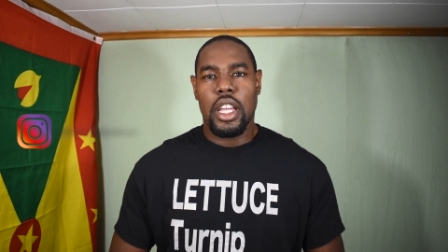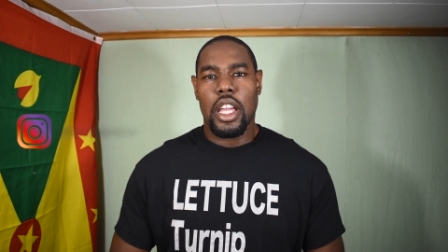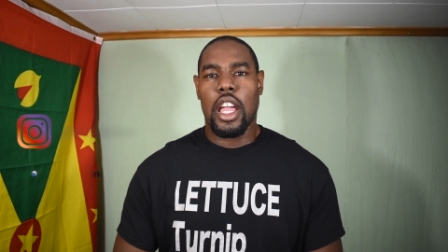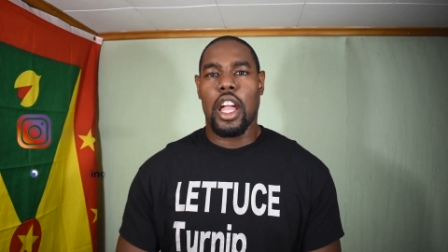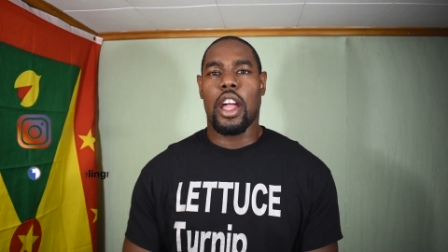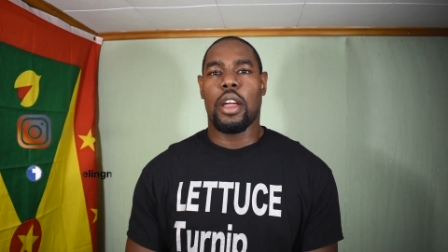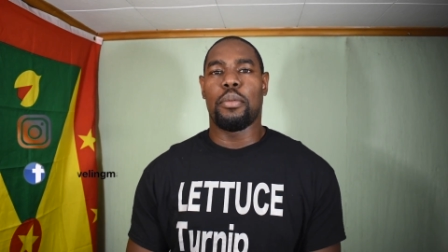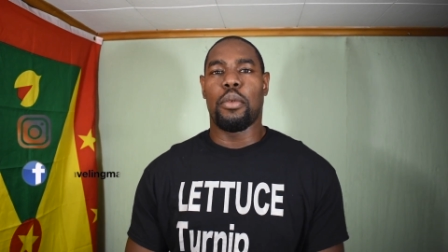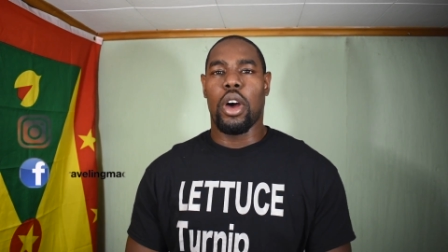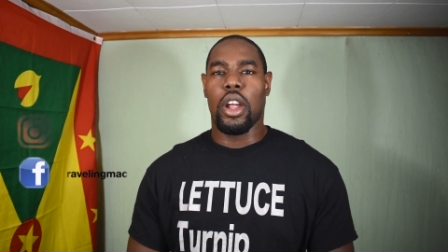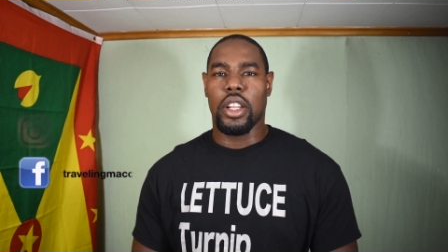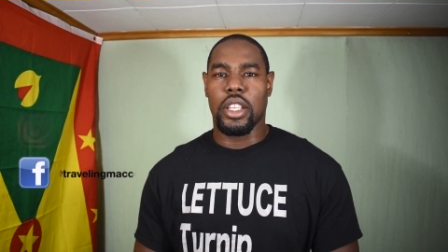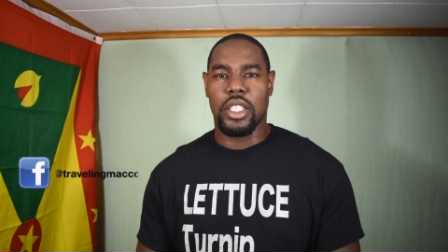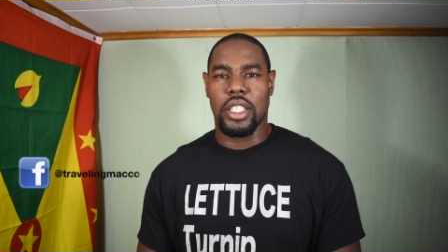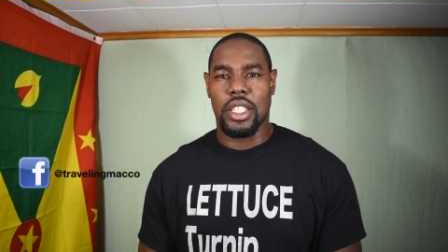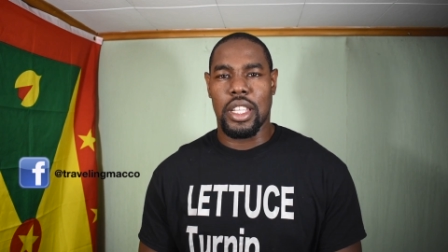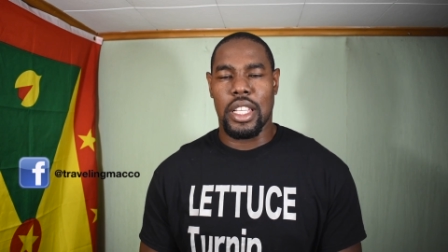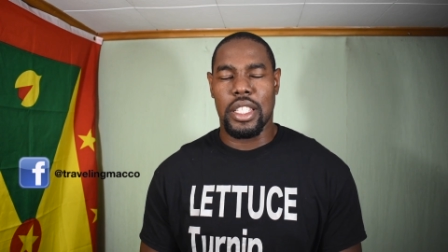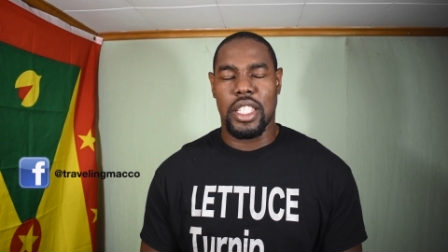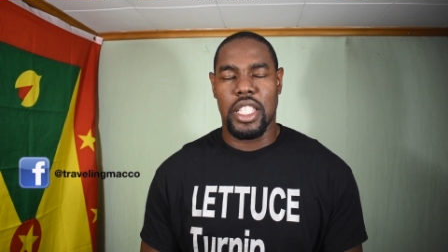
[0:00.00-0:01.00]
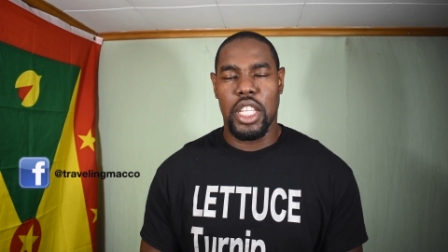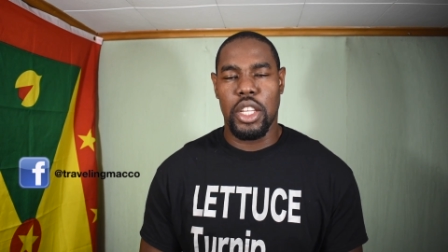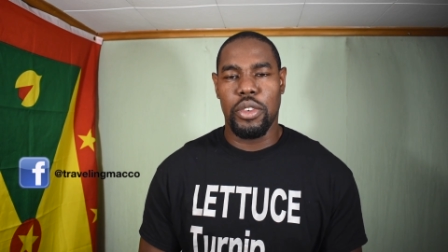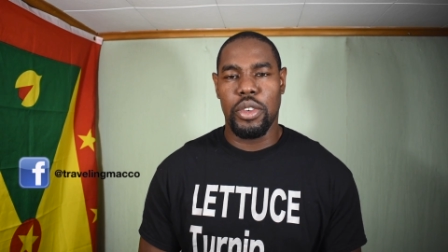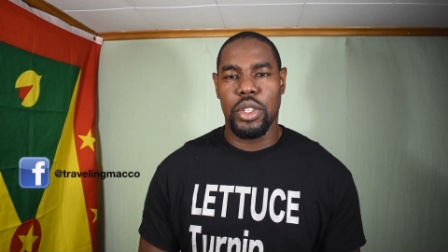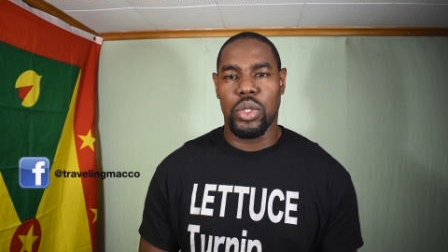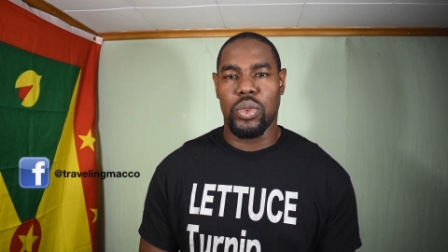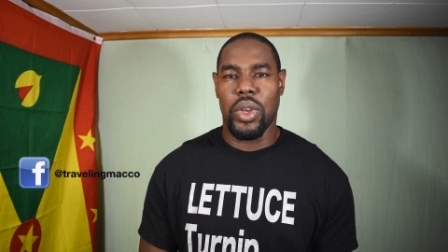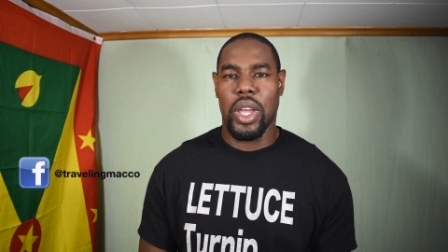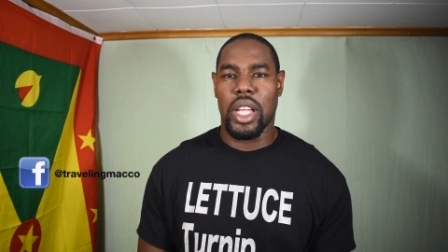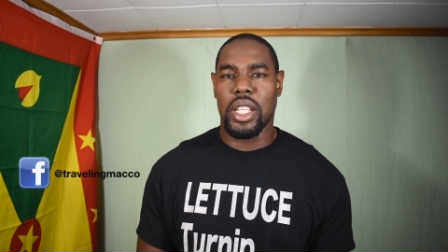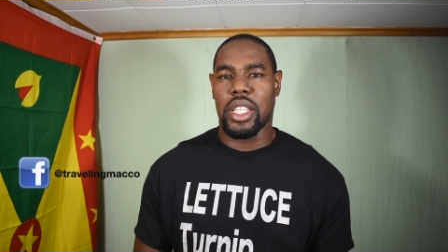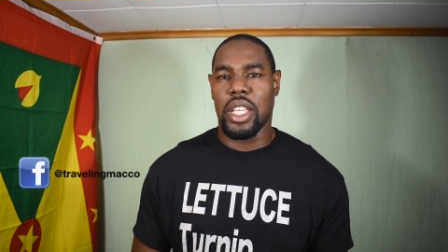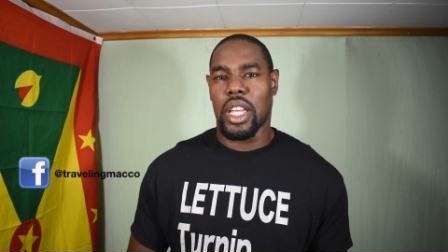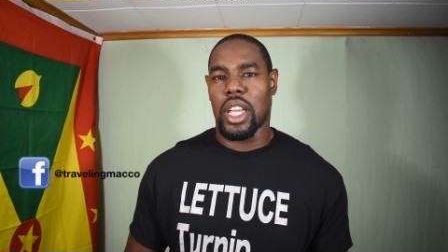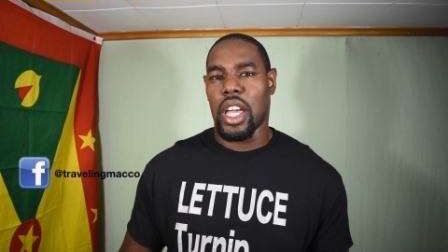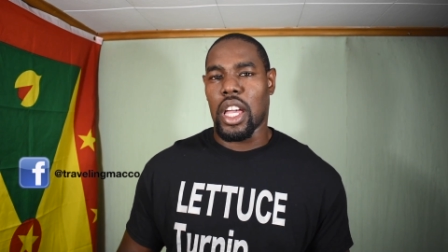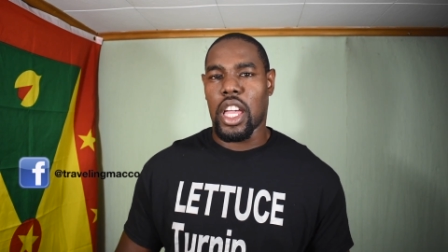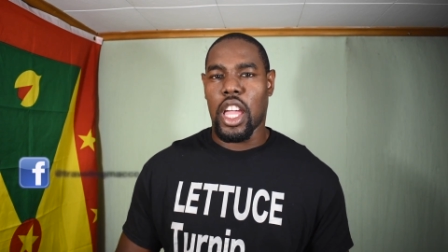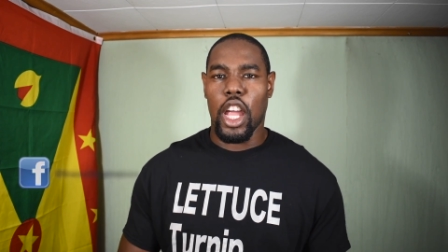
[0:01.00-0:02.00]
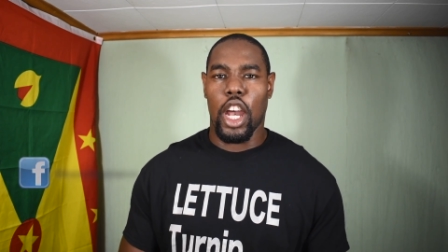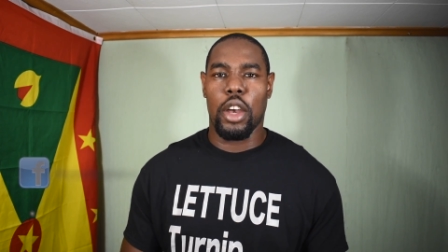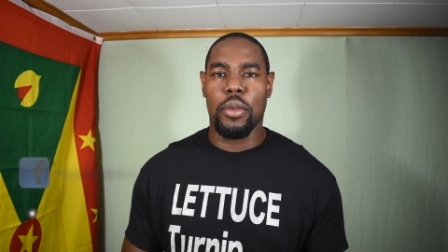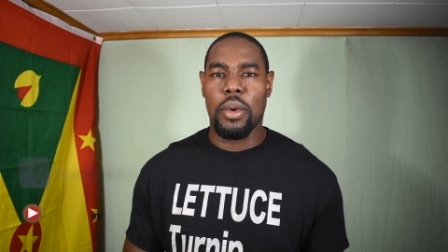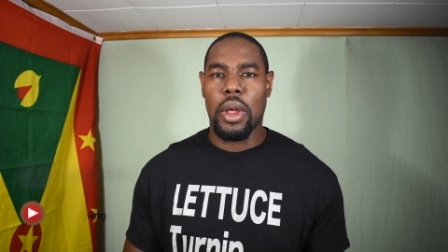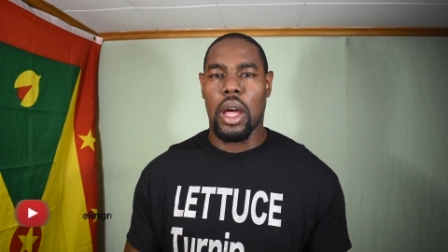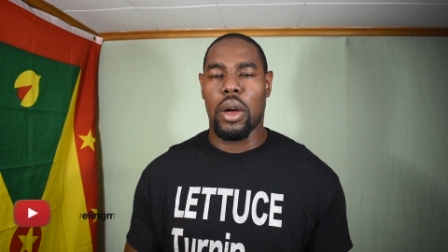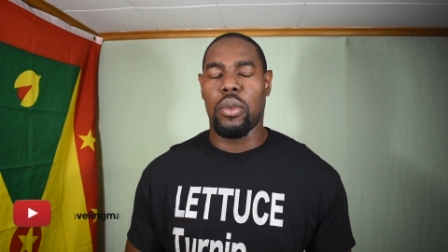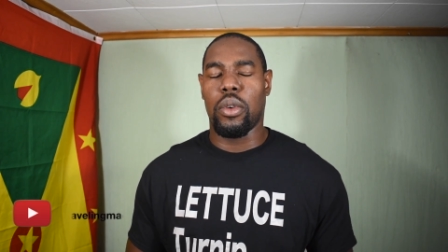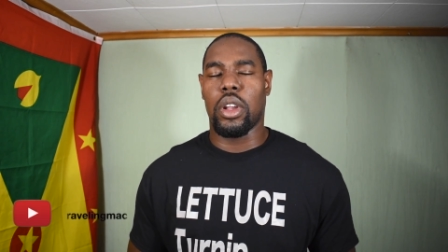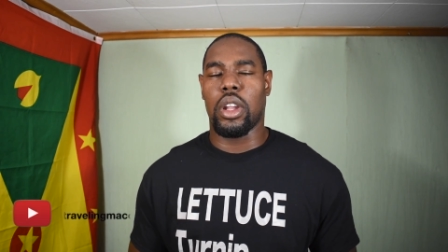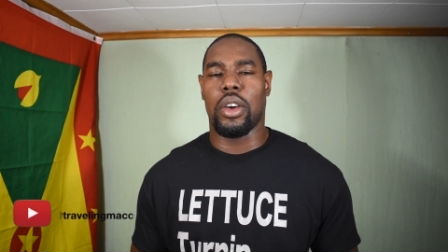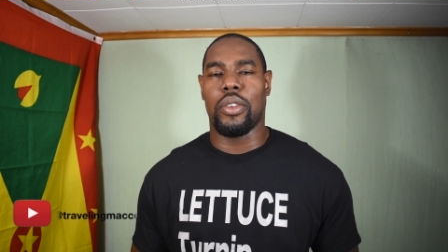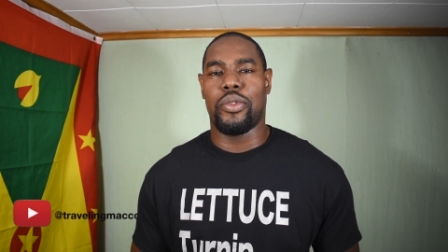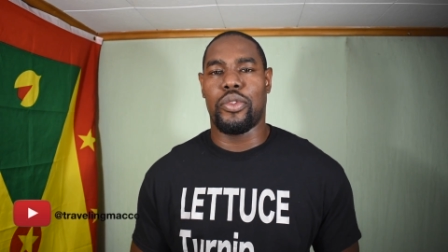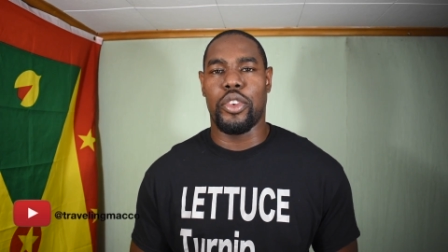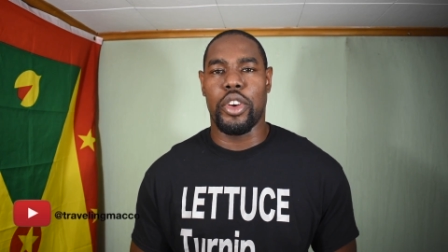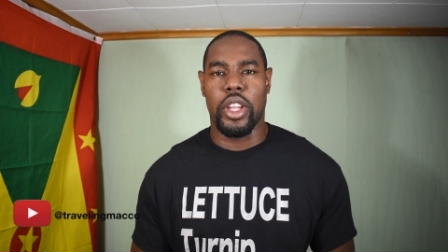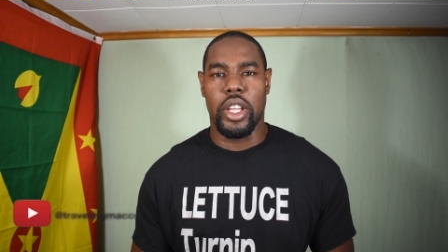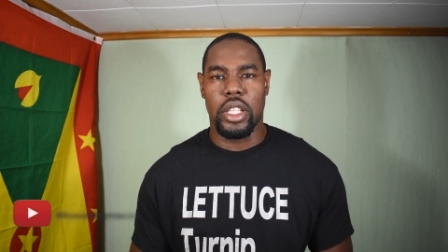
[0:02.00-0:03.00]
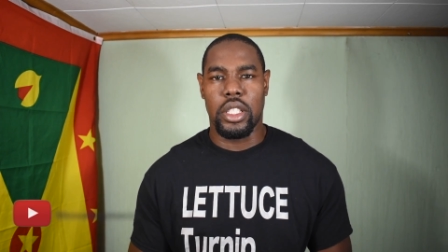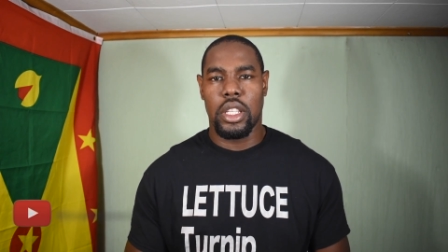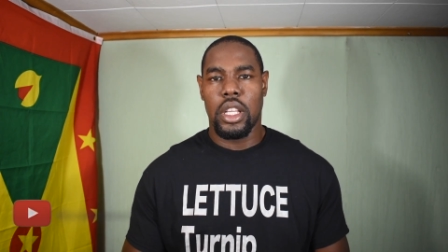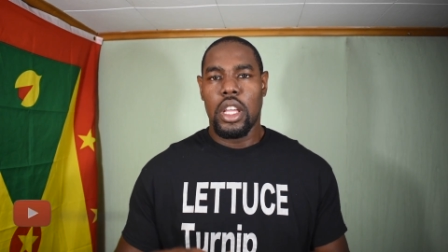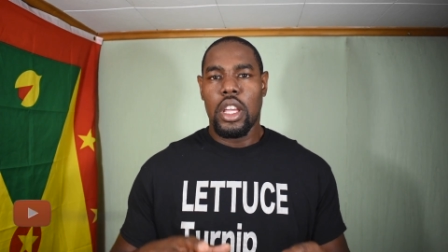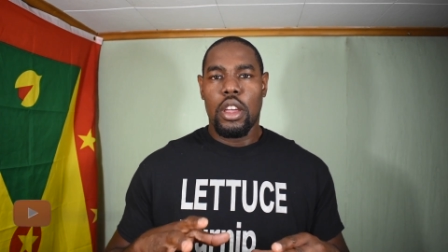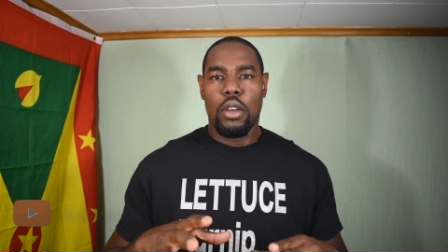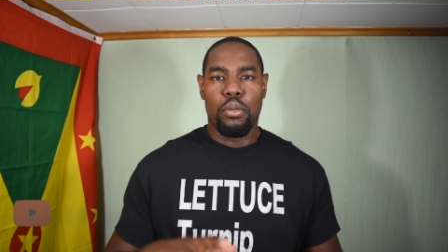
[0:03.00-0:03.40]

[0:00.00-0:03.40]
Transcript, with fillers: Caribonix is a series where I take a Caribbean word or phrase,